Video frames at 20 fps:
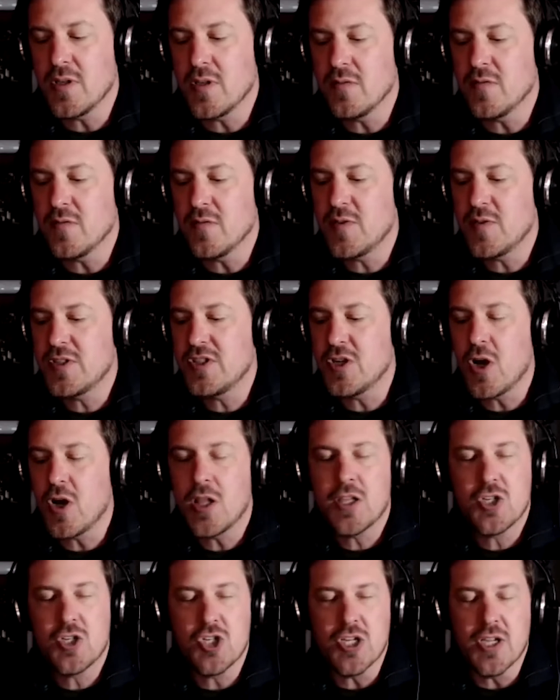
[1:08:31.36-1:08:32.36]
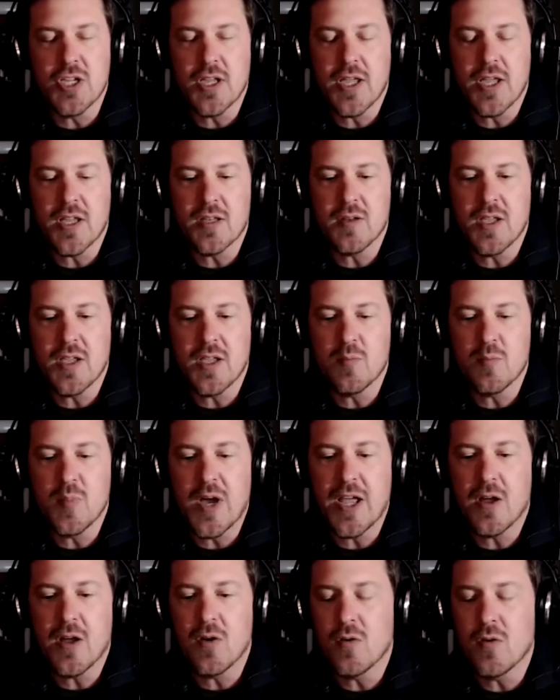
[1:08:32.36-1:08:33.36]
physiology and
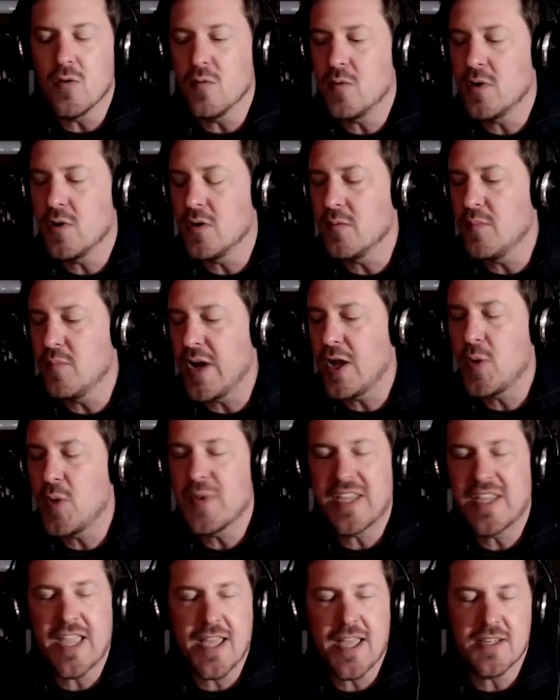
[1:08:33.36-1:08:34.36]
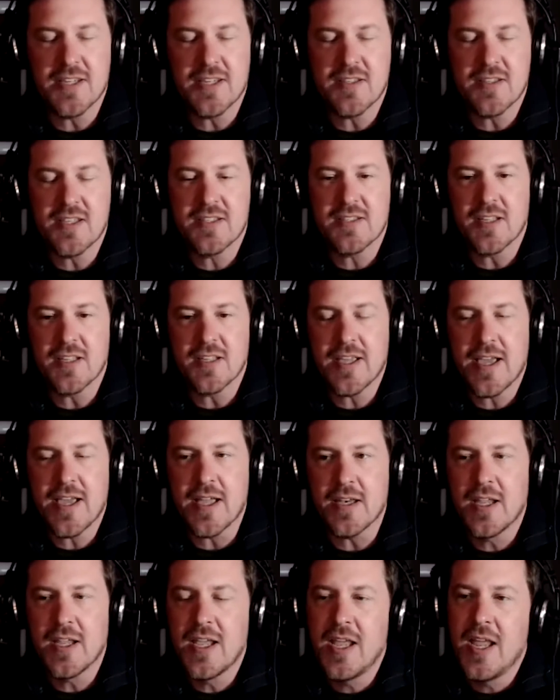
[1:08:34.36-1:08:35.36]
biomechanics and things like
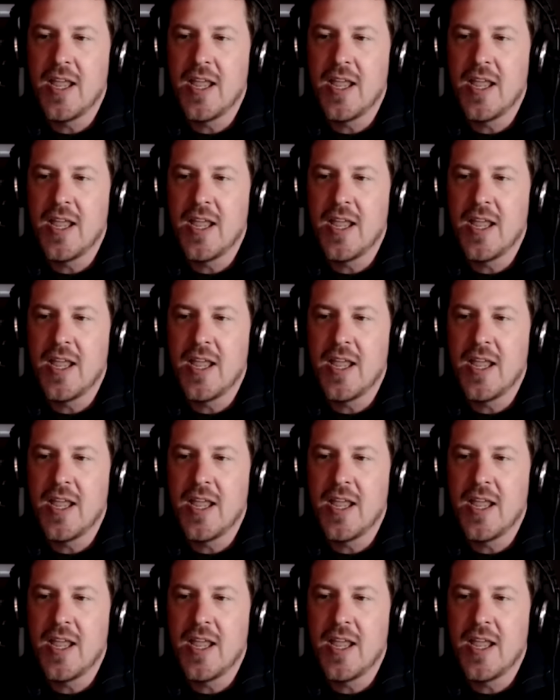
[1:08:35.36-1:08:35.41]
that.